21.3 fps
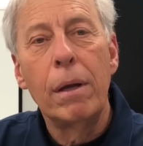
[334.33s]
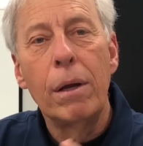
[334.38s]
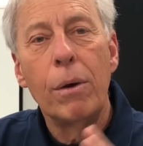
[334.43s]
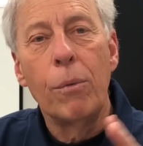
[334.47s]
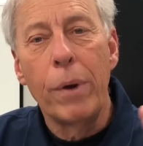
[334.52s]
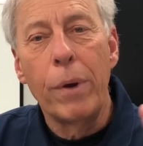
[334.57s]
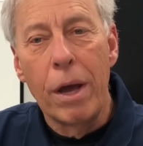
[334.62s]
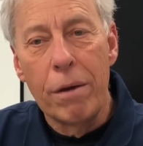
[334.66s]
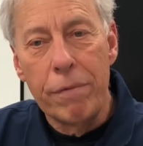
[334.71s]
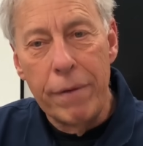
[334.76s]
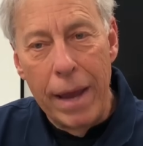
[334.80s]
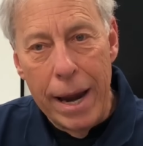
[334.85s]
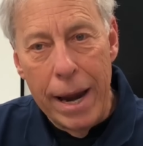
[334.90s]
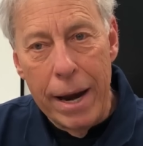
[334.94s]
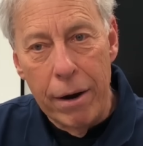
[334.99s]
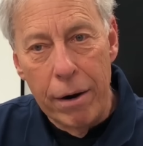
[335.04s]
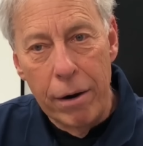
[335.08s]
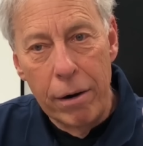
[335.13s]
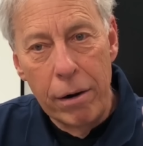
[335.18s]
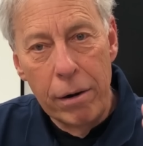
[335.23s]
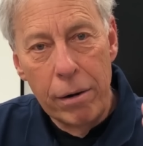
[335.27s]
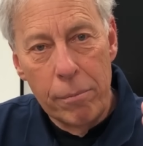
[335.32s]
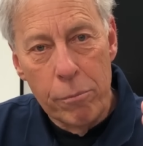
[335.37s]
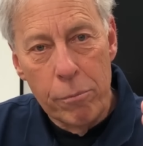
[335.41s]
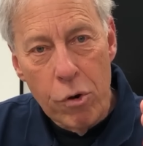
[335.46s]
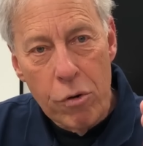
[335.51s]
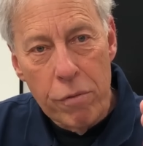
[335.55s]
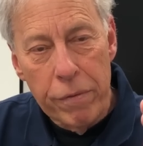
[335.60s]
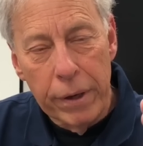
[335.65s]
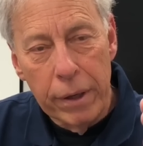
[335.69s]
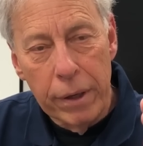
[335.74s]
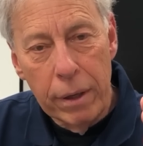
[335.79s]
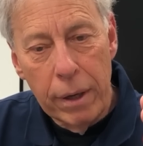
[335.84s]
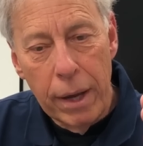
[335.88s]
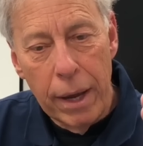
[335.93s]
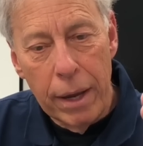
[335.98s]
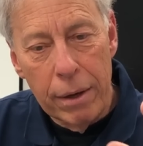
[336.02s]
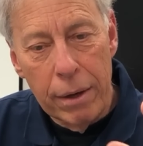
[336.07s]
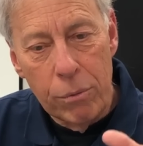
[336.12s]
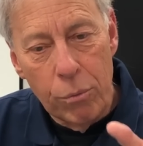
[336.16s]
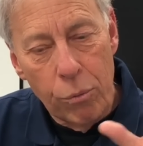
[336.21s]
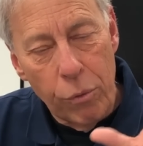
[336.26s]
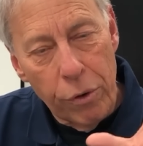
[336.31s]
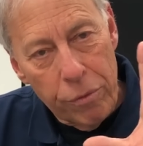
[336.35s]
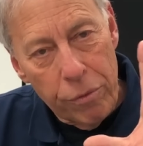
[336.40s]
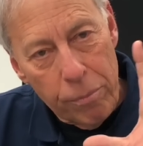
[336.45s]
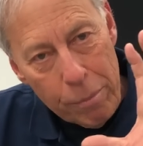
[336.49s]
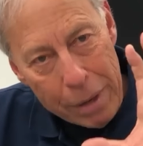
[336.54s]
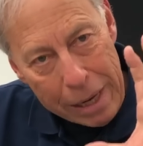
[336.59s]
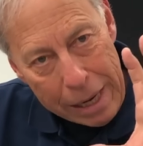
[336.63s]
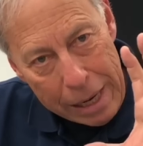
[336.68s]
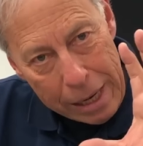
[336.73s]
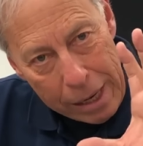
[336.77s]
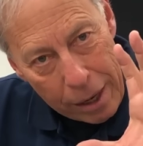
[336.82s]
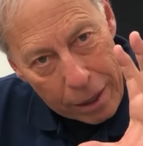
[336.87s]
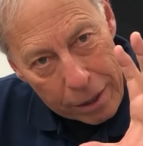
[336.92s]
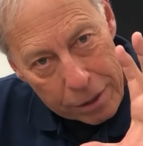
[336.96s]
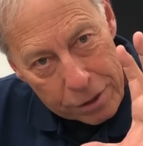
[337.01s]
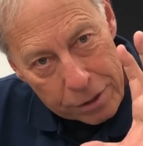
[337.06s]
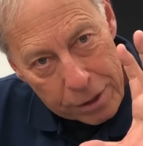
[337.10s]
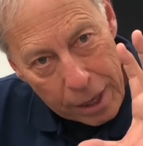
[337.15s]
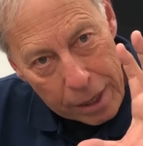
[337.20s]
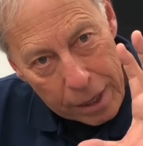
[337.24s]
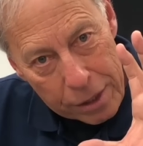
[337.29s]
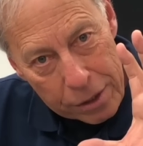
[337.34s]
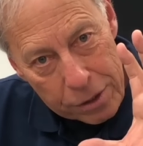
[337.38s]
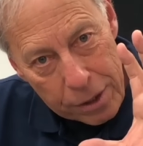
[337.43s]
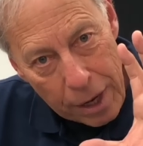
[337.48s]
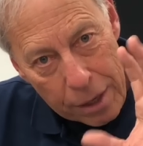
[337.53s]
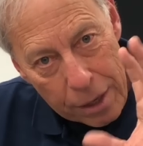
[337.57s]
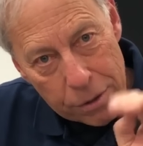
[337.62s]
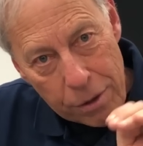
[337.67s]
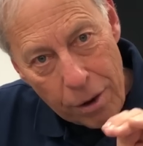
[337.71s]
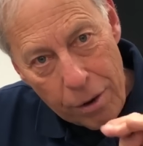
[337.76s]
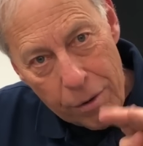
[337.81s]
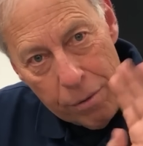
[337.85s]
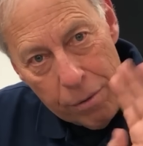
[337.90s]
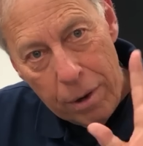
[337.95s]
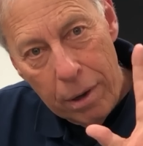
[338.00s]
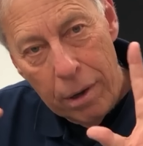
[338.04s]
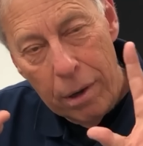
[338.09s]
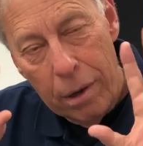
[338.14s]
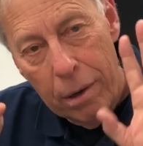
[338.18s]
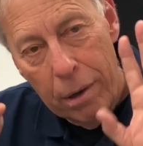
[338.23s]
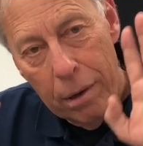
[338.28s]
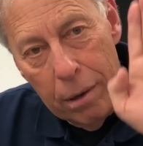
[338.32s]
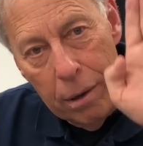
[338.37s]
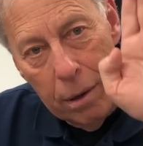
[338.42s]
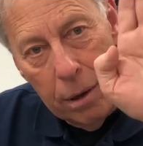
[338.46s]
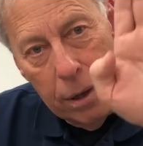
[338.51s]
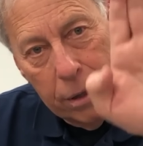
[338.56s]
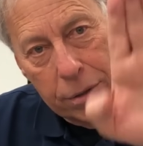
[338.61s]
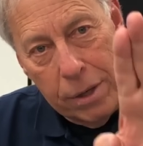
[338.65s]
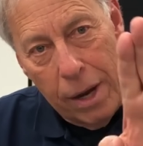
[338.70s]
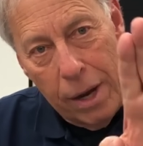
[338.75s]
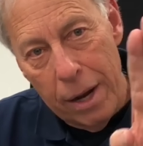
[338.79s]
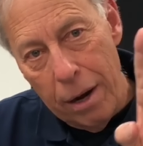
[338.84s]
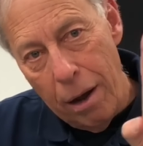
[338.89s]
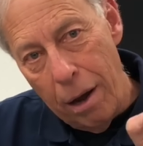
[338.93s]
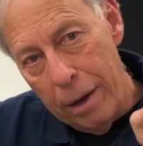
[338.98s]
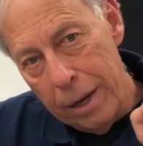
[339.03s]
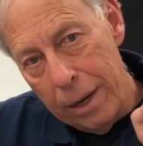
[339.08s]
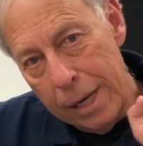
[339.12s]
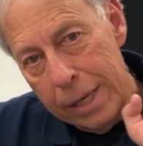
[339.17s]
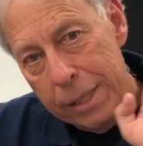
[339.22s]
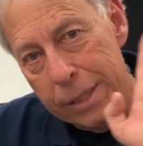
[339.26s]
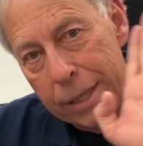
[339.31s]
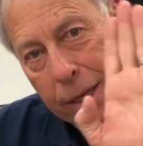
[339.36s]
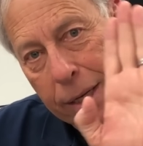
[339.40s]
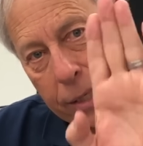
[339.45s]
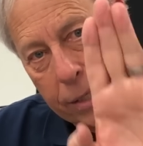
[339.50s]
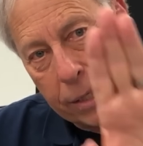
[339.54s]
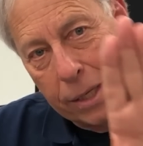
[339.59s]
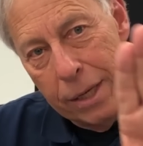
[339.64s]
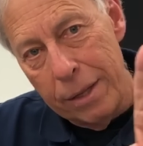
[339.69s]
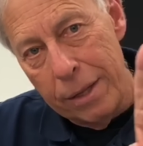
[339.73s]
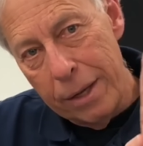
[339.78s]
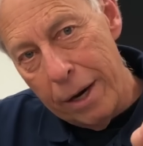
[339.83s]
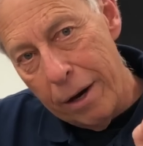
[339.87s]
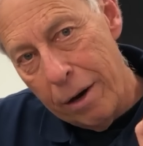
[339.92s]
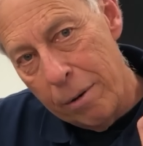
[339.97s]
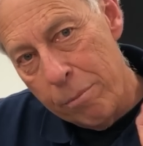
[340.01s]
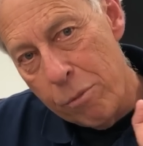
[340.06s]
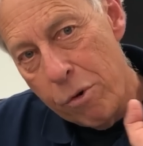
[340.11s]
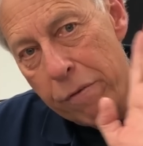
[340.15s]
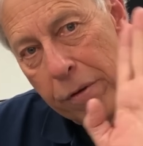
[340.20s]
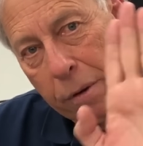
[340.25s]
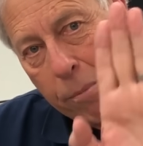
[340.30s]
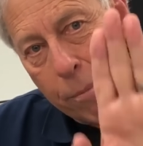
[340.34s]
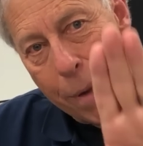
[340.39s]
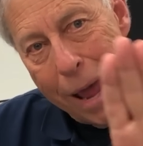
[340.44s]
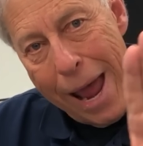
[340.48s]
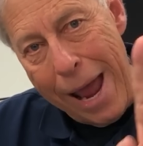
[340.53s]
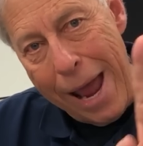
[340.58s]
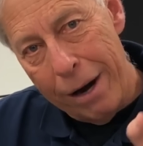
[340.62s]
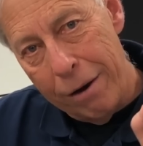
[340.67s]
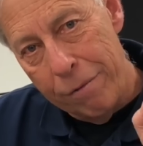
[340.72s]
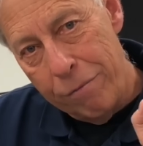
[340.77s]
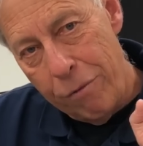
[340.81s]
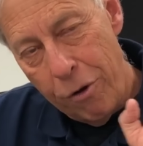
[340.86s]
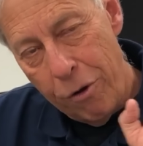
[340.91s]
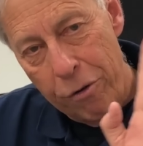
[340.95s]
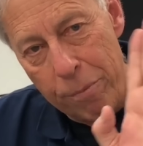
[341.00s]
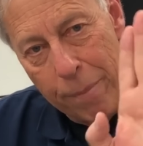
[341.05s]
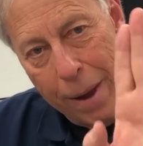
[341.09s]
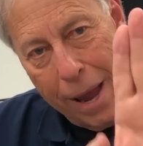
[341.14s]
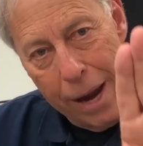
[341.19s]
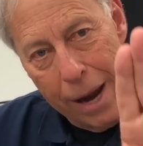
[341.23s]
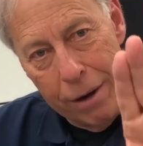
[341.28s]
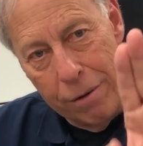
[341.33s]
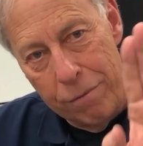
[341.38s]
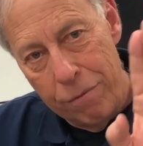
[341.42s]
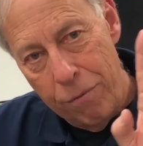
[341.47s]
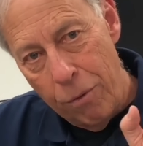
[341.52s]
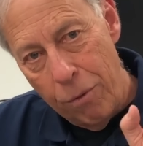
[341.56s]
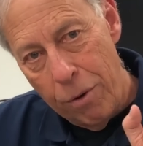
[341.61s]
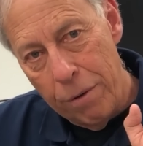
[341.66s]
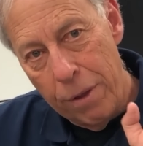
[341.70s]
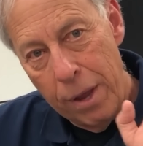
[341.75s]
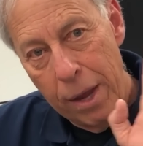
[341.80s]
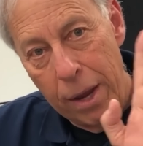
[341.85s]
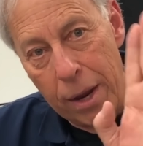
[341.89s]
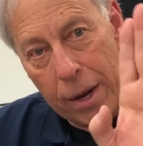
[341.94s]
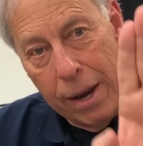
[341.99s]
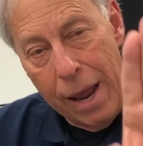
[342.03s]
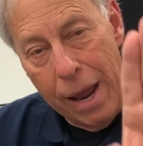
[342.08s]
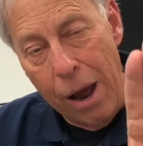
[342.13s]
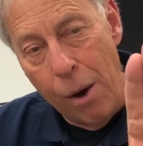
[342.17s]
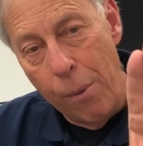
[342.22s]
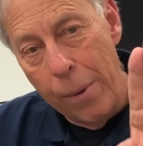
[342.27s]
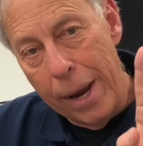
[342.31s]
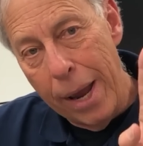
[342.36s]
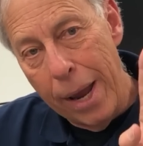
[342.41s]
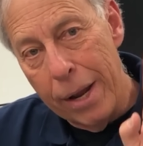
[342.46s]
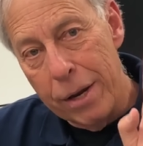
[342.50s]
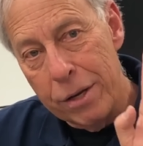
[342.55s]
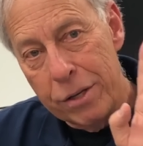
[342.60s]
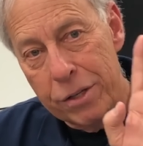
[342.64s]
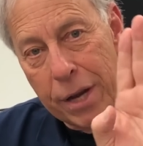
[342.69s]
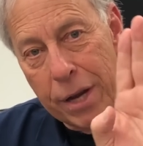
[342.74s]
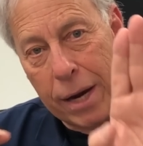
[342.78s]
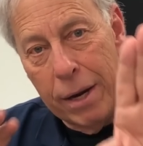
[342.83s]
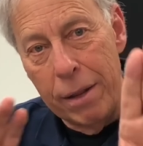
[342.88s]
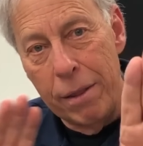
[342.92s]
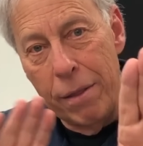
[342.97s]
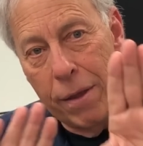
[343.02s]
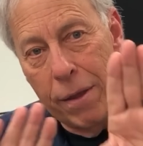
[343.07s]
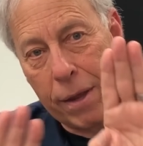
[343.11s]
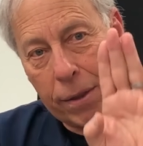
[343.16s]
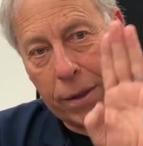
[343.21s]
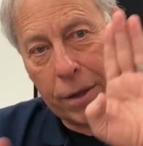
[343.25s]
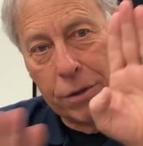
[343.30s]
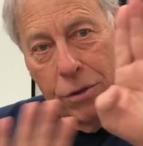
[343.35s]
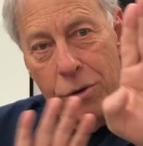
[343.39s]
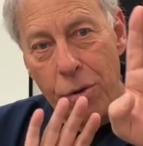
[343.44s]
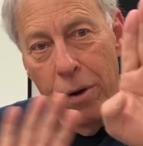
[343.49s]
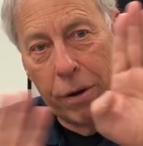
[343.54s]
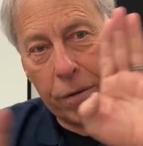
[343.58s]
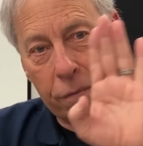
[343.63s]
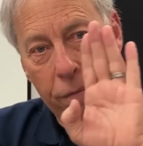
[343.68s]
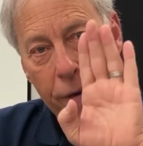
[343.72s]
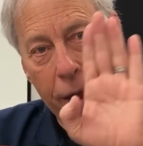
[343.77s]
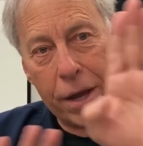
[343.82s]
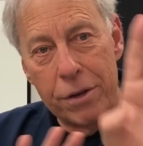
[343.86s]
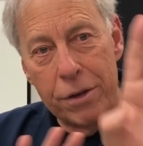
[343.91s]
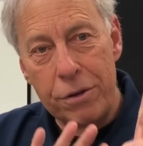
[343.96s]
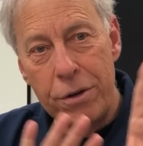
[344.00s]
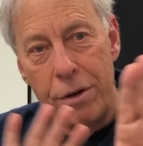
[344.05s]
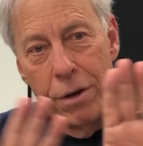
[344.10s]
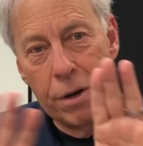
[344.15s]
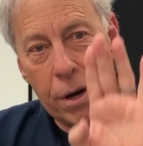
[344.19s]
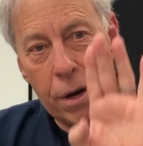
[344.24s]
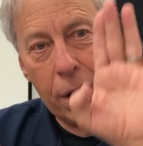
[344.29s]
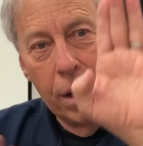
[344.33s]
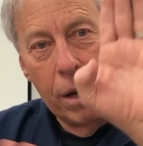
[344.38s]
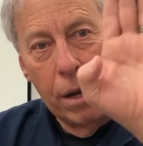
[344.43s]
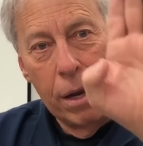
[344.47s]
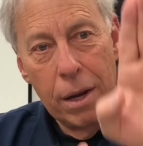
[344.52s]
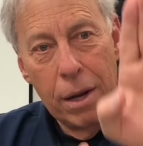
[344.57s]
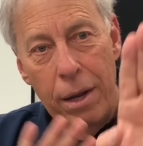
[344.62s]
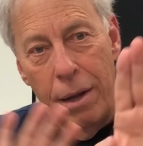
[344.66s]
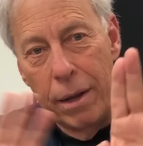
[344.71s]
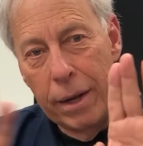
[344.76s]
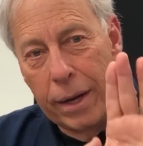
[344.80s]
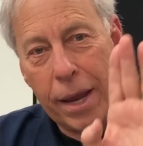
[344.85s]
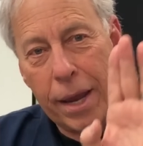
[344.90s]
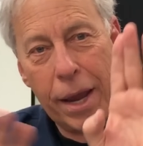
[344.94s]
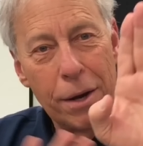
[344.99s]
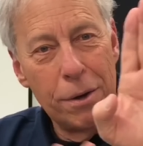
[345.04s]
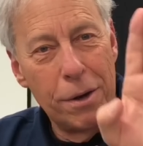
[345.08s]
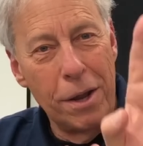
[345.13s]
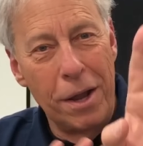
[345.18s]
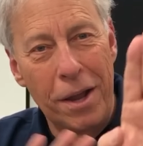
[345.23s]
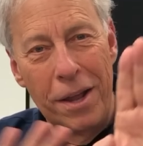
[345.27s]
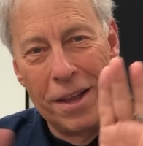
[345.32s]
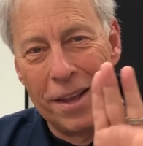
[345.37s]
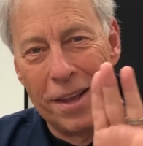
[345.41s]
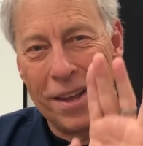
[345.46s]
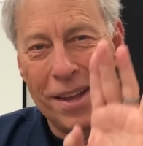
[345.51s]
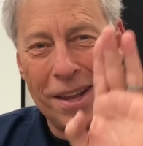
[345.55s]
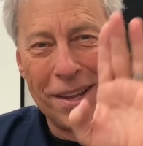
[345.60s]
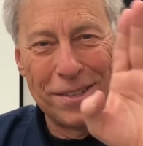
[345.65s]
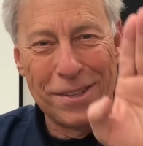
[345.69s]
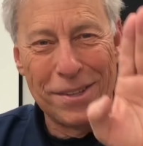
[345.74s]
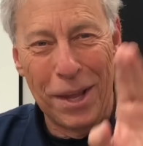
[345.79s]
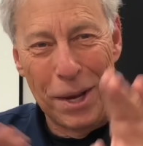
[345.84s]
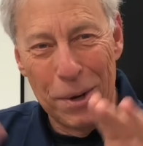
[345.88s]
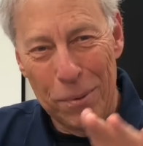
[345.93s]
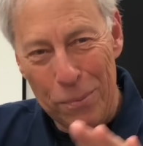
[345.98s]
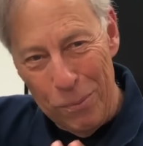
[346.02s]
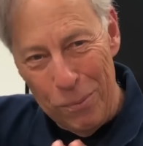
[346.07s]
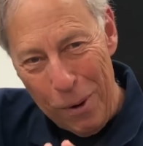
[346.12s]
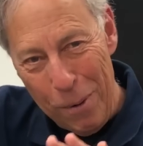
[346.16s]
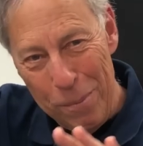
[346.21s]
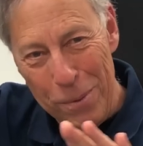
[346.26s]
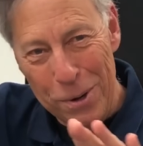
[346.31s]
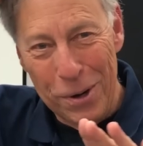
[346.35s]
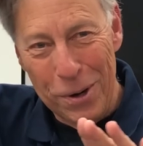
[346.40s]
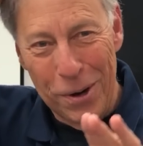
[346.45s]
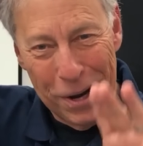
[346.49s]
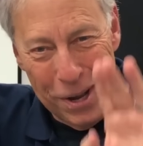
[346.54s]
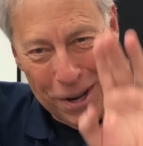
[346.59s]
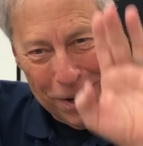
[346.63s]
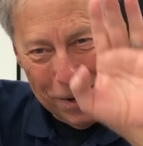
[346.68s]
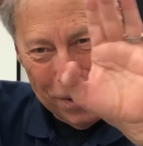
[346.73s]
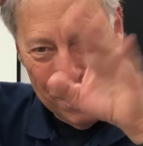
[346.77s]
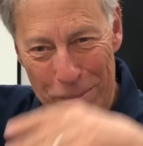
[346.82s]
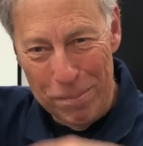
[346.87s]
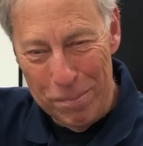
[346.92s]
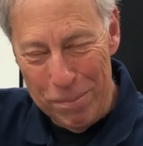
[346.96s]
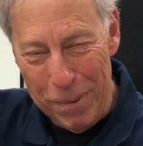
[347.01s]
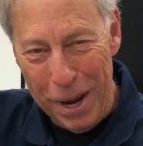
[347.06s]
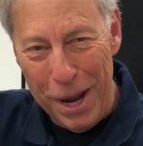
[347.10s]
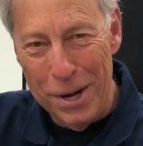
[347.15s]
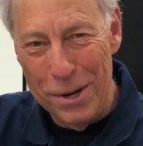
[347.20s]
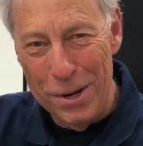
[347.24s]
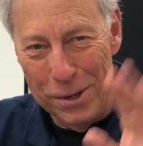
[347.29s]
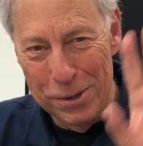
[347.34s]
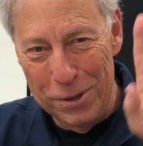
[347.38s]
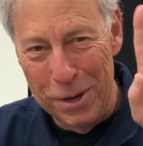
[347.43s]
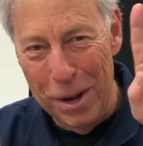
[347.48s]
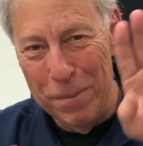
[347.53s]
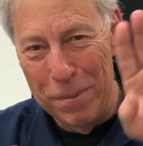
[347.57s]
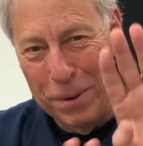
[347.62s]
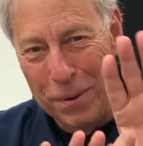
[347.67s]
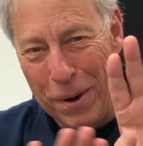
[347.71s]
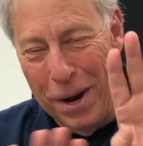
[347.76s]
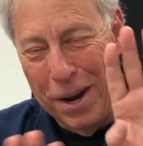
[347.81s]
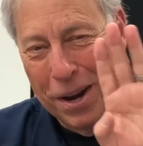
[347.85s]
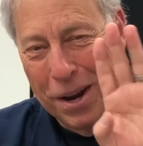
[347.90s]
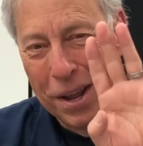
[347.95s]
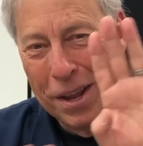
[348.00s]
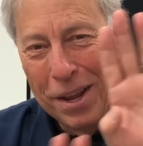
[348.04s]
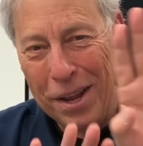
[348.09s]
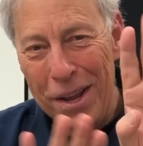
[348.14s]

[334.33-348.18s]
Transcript: We have air moving, and with me on a steady state tone, it's kind of easy to see the air moving back and forth, back and forth. Now we add a second thing that's going faster, I can't. That's like rubbing your head and patting your stomach, right?